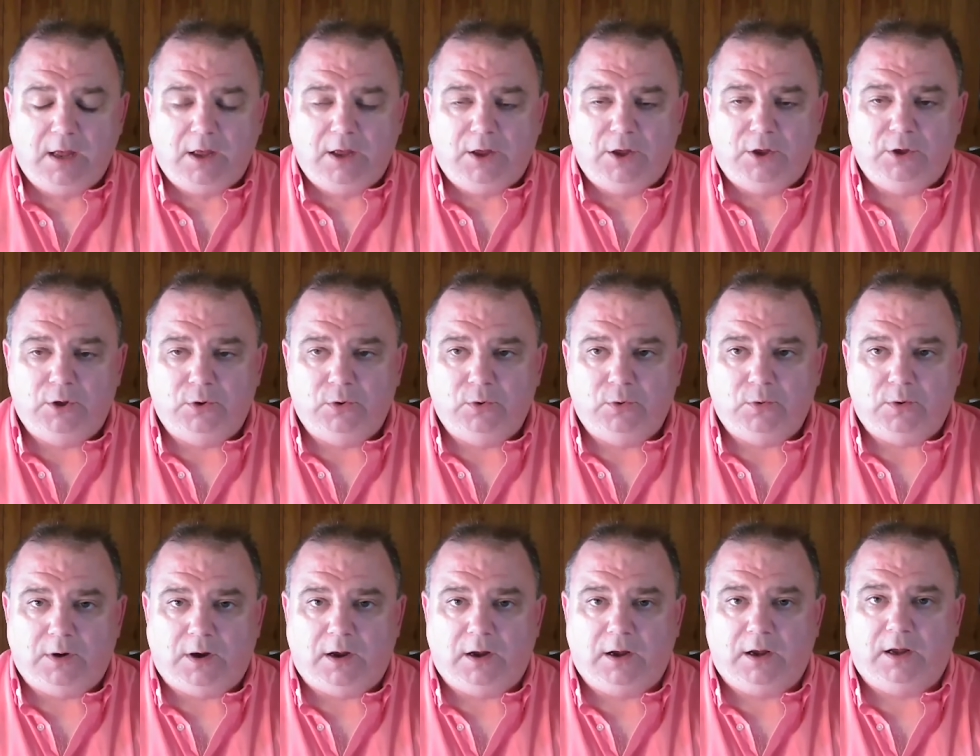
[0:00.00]
who
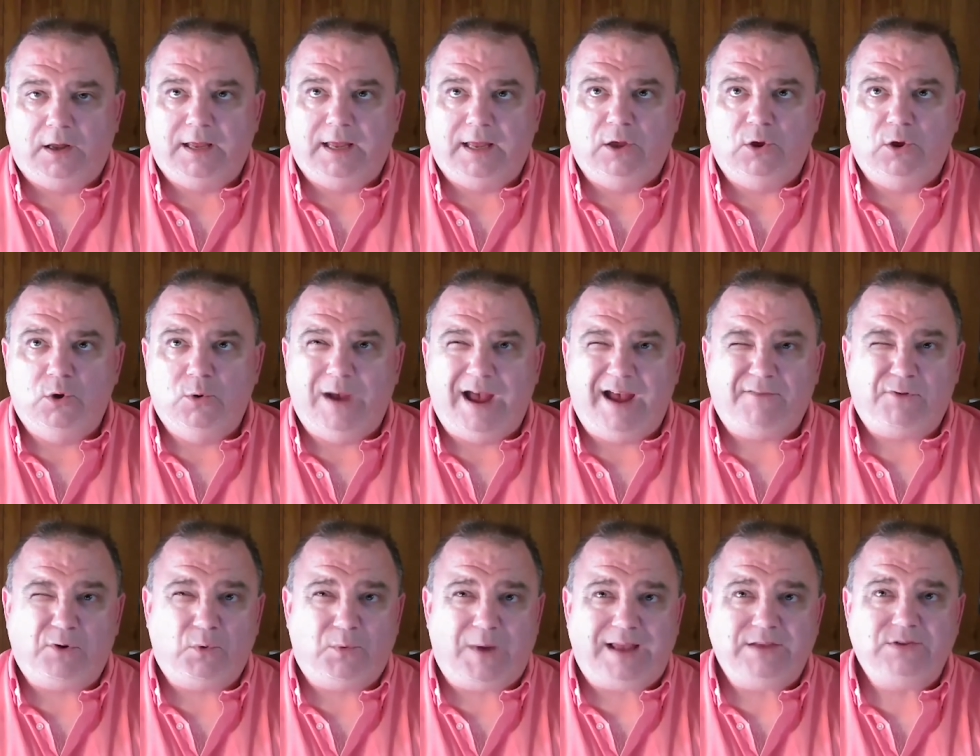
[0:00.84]
whoever
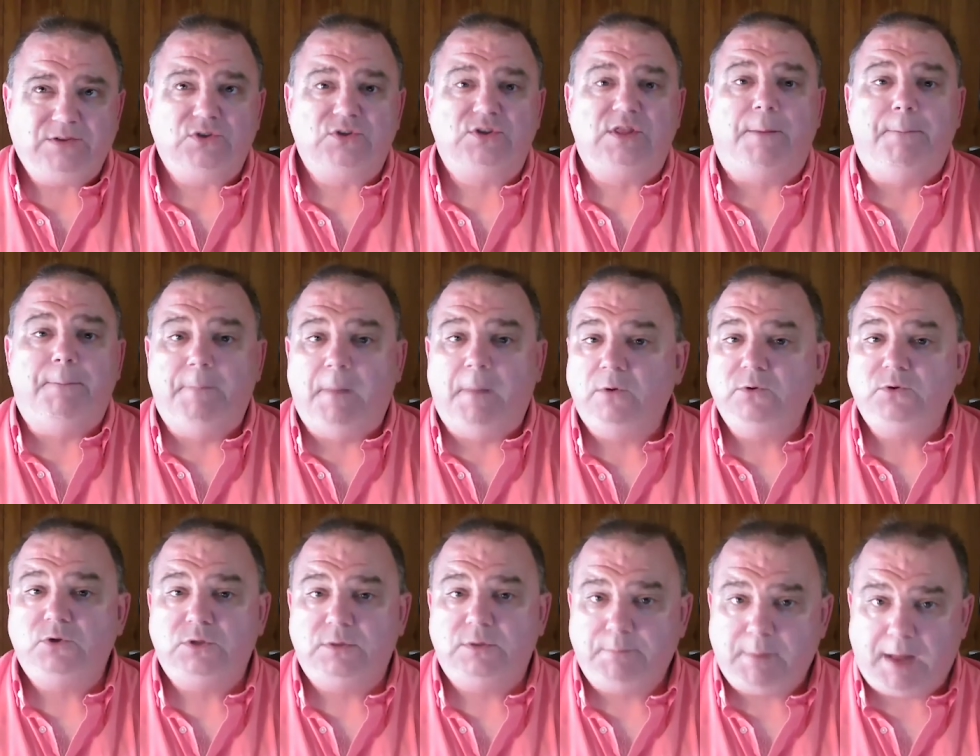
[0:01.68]
raises the
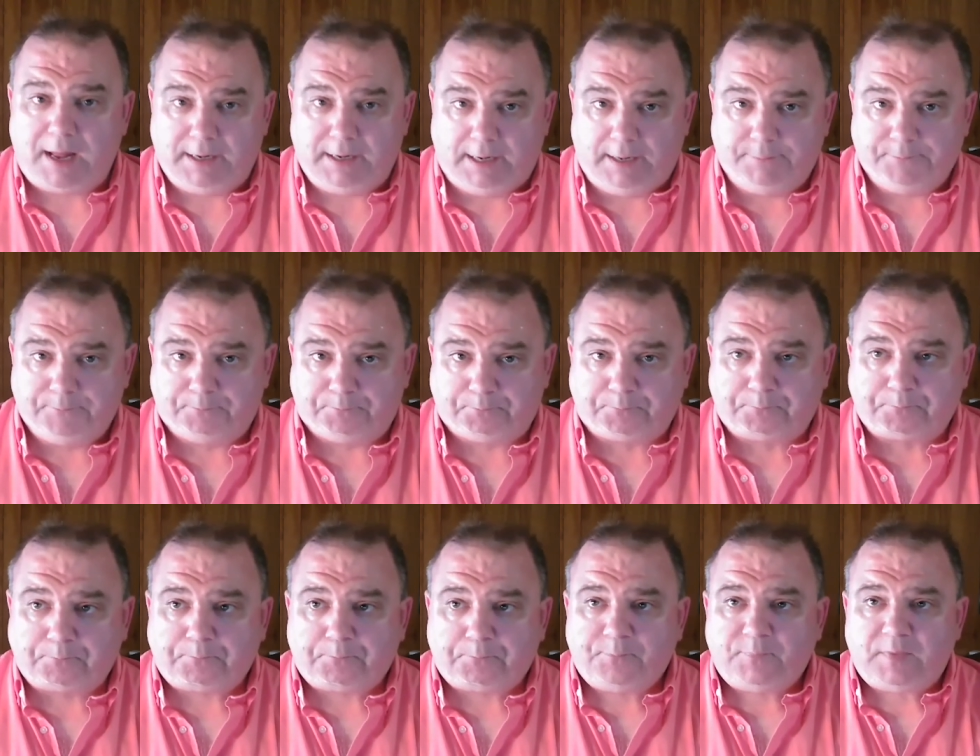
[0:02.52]
most money
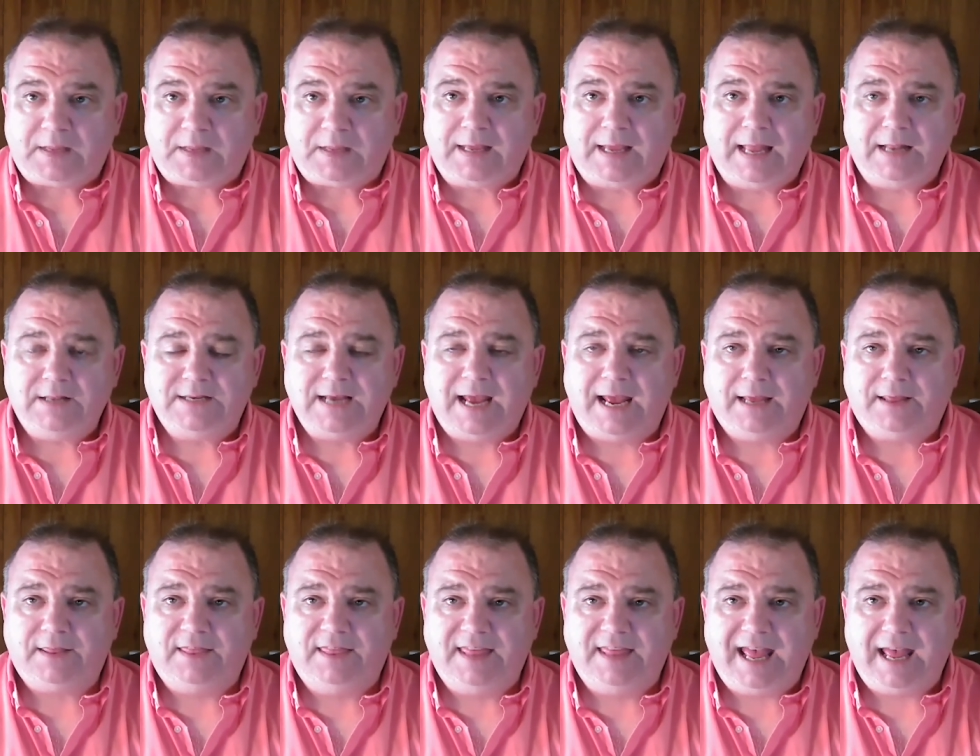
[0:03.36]
can
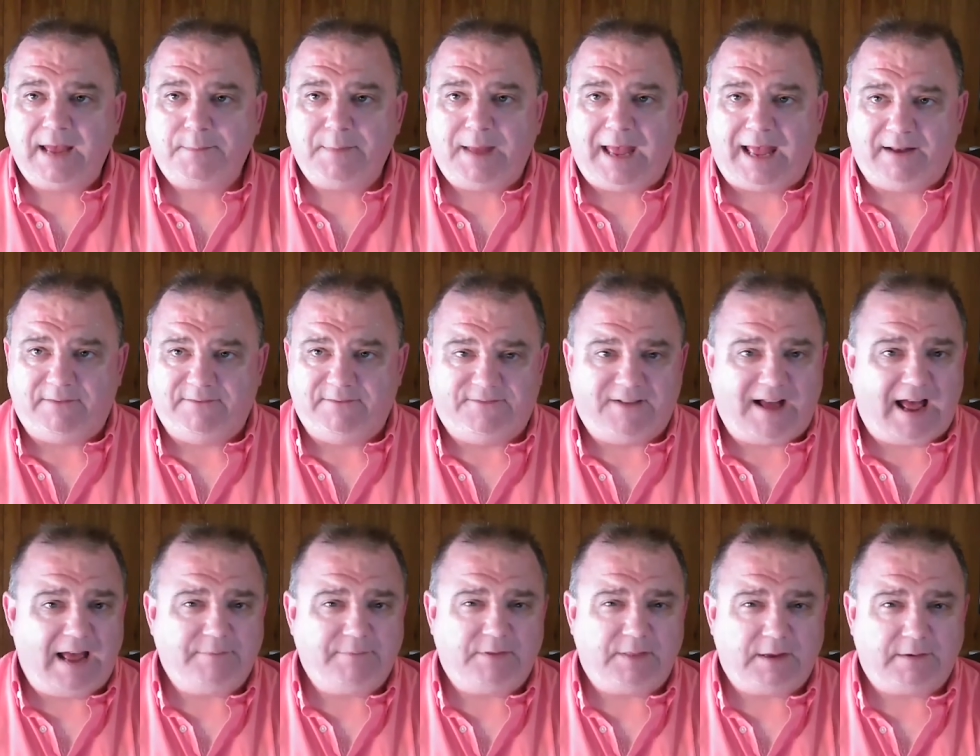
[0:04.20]
take them and
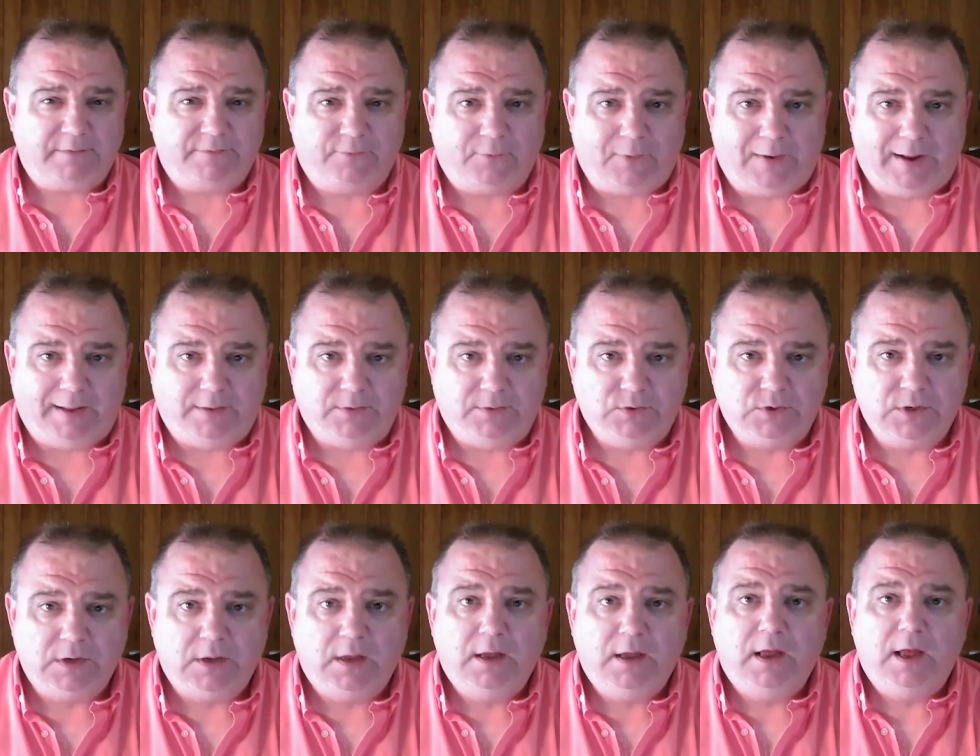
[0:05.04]
five of their friends
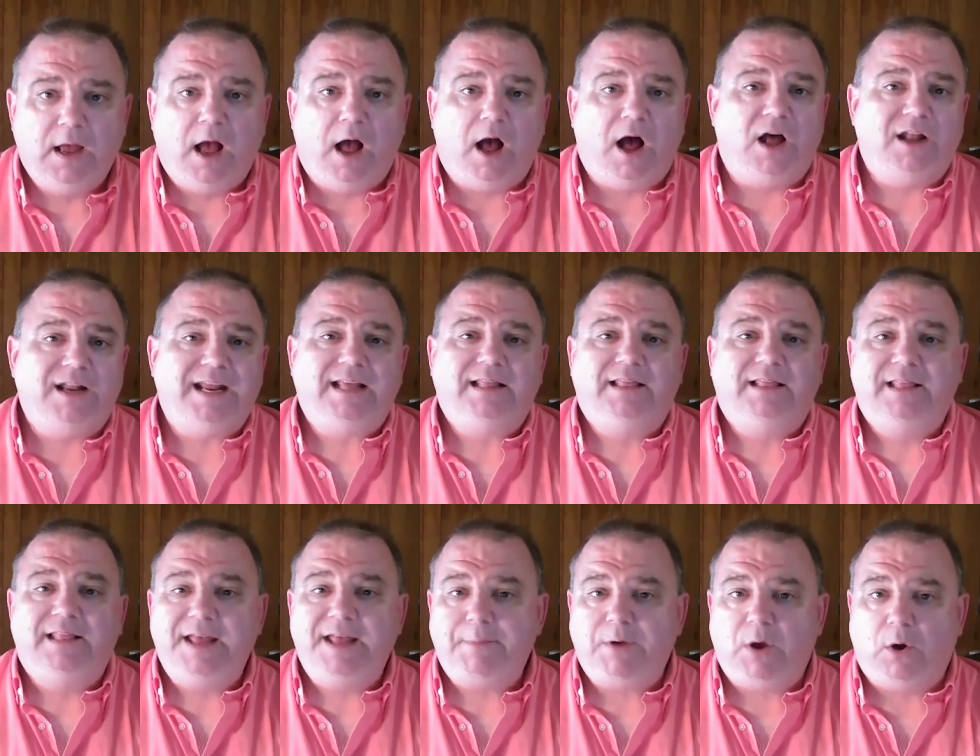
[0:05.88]
on a
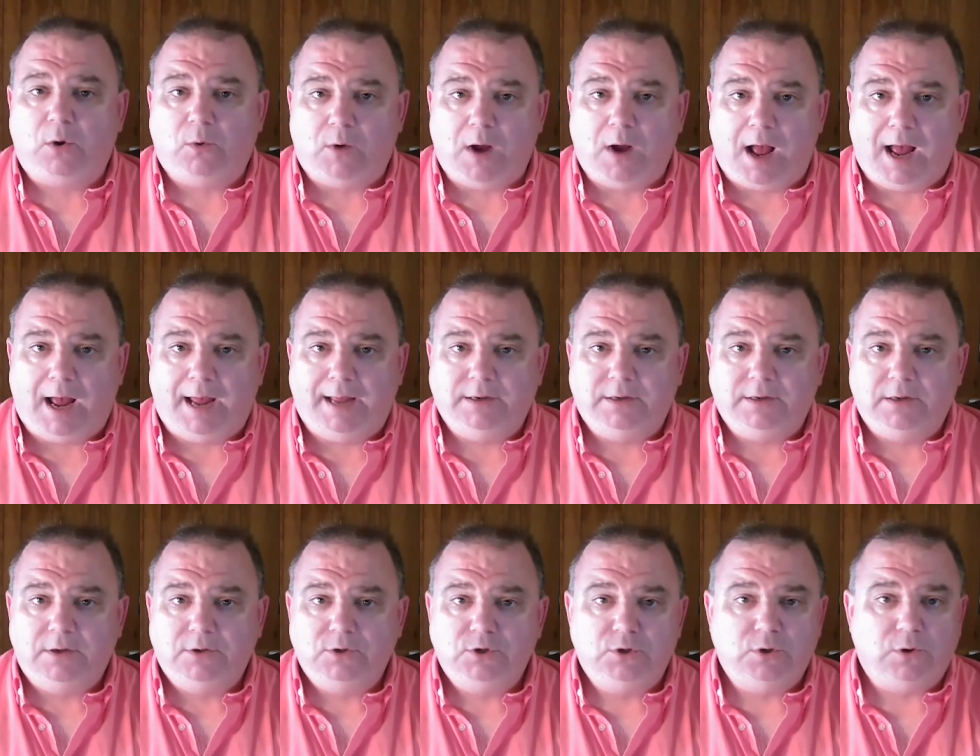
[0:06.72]
limo ride
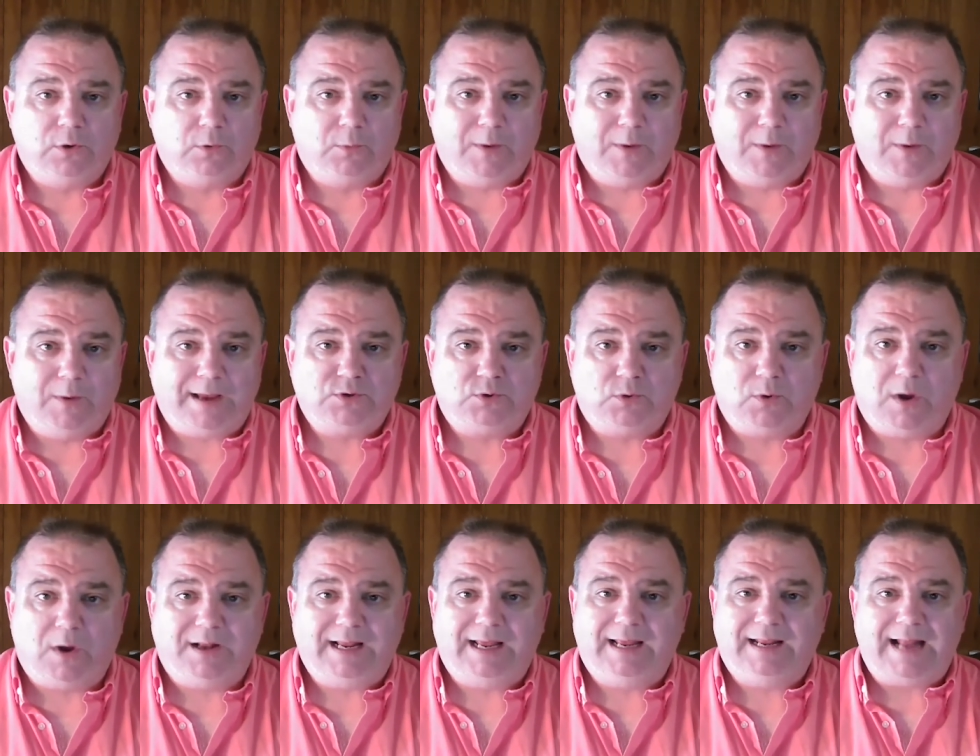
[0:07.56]
to a
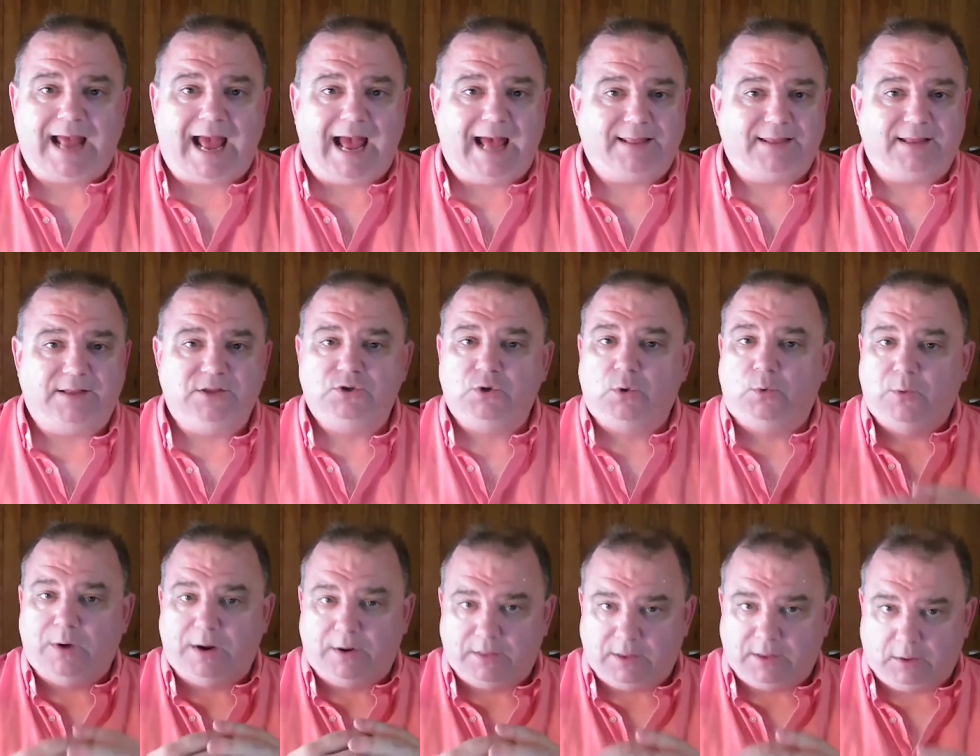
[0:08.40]
restaurant in Athens
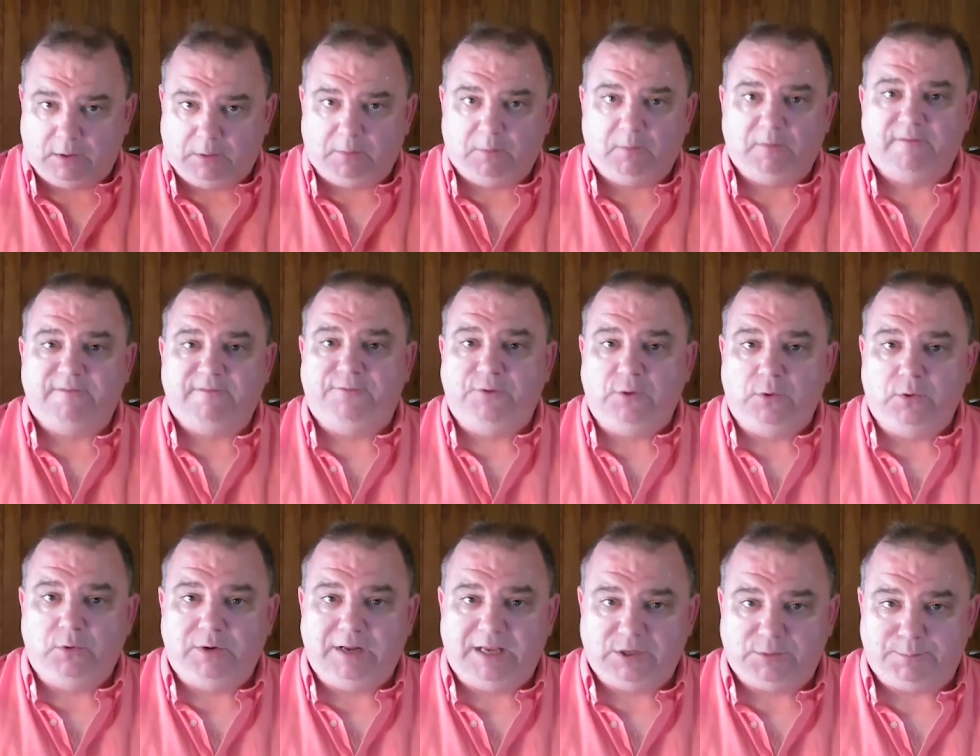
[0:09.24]
where their
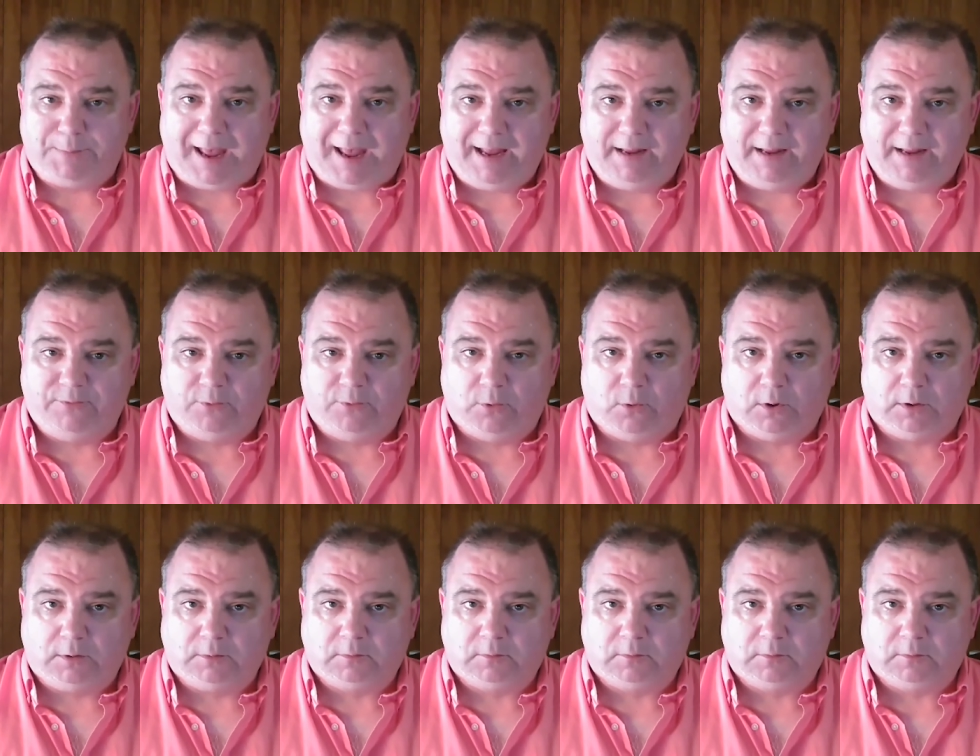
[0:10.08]
food is paid for.